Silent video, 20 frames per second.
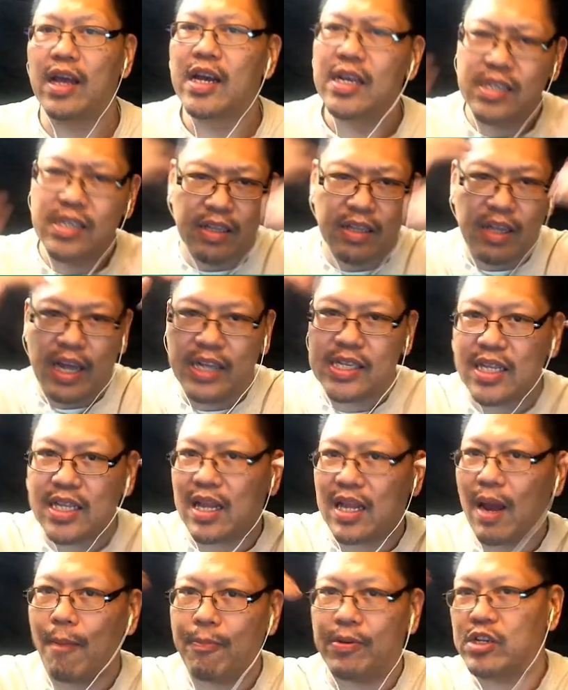So that's the
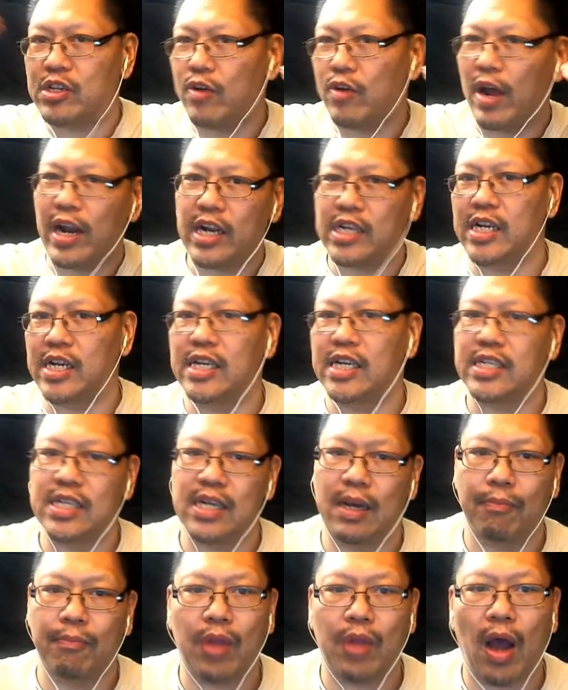type of strategizing
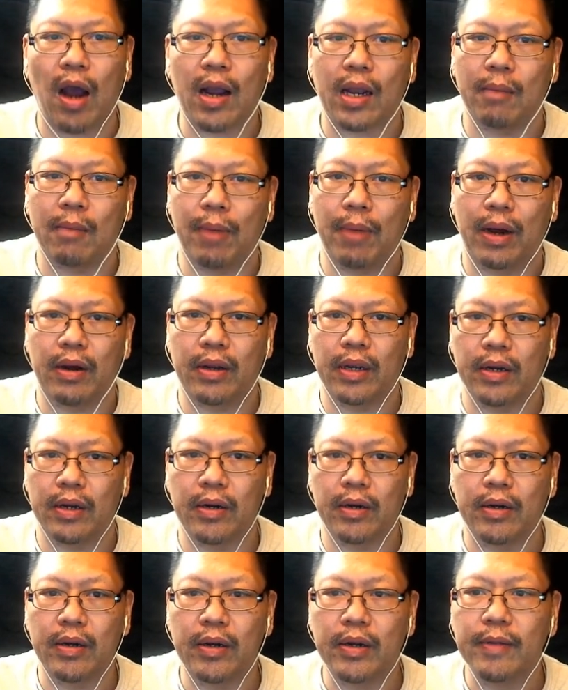I'm talking about here.
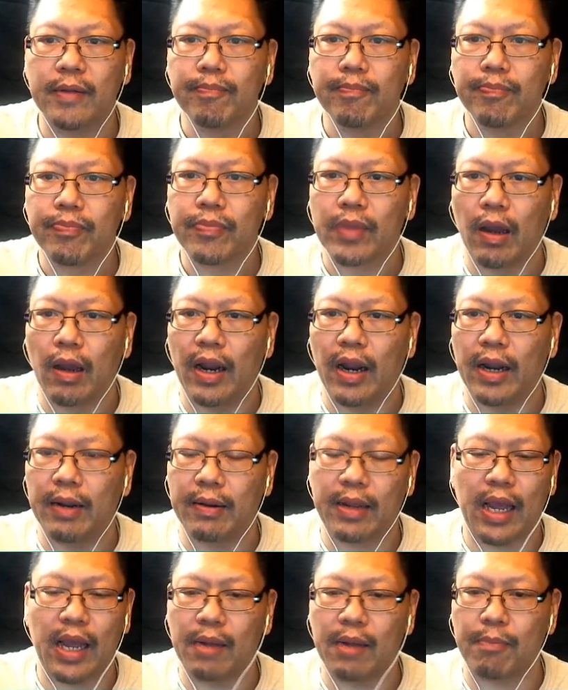Right,
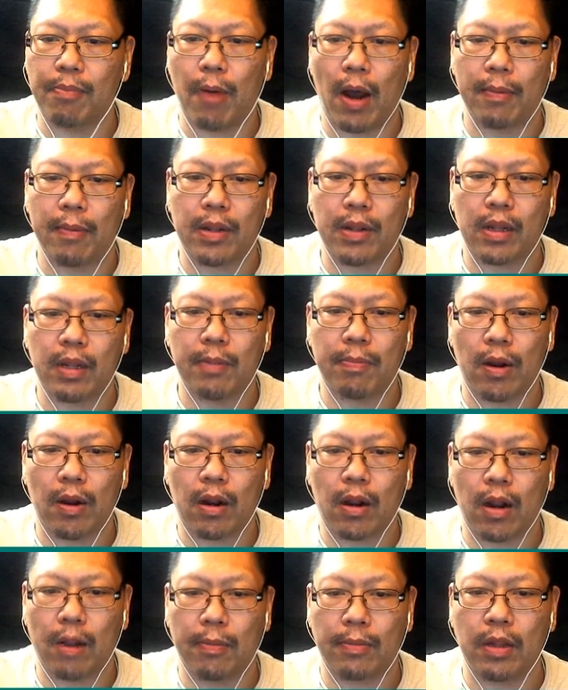again, pop clip.
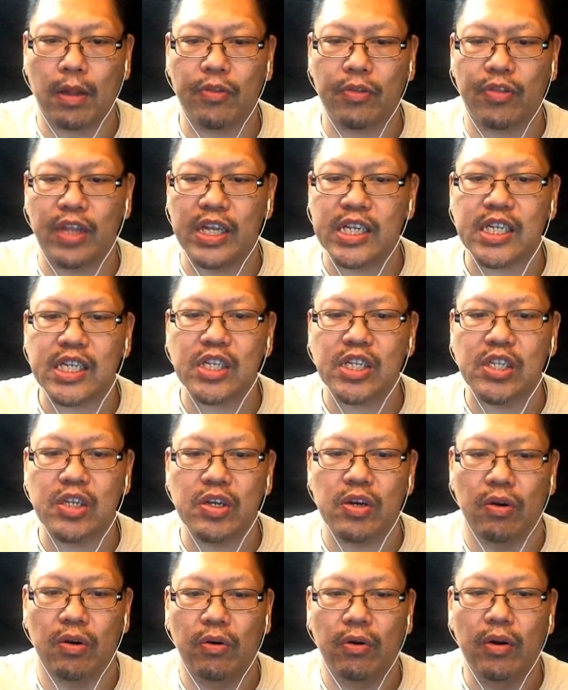This is
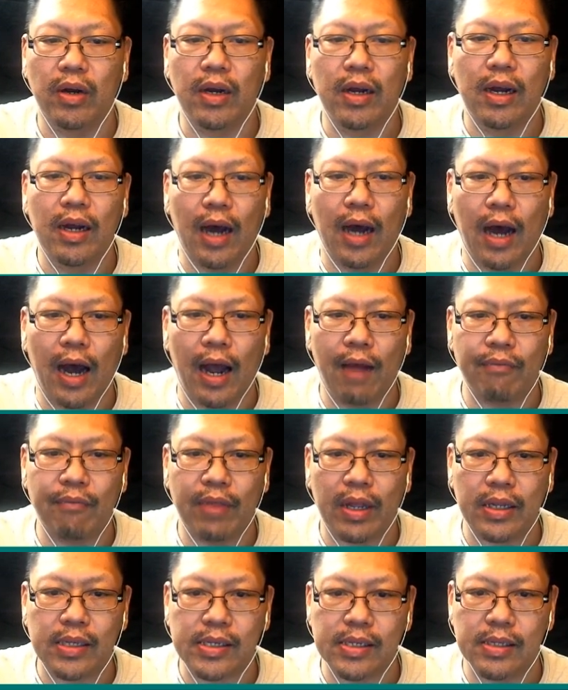new. I have
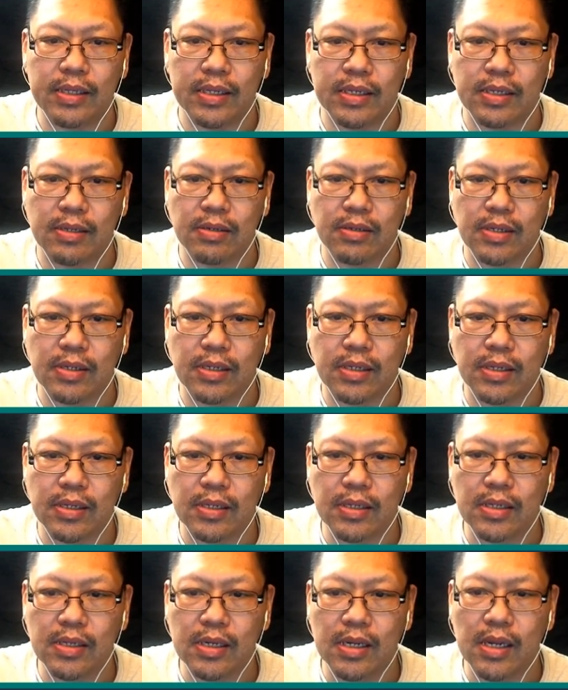not seen this.
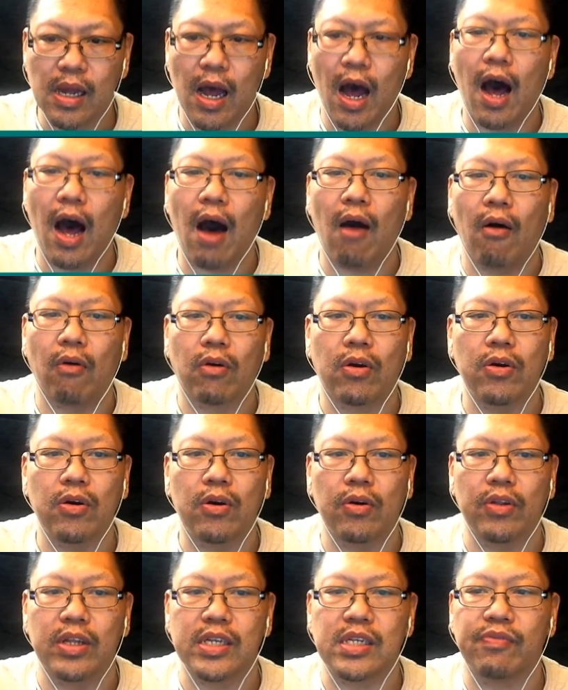Oh,
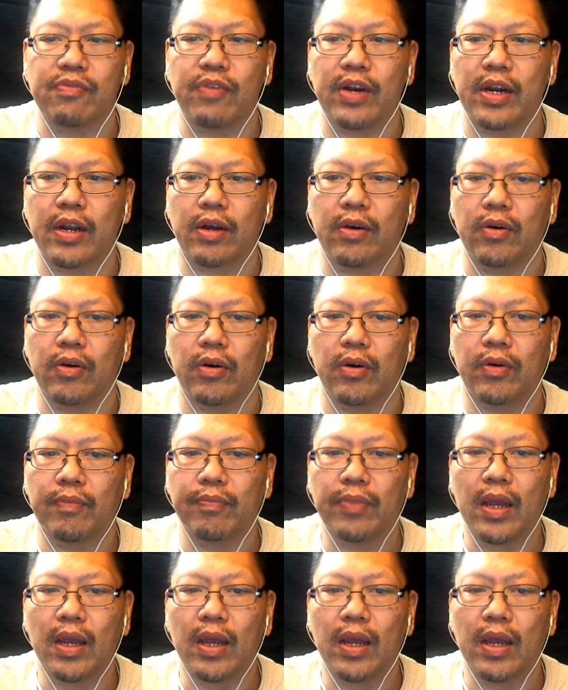cool. This is very cool.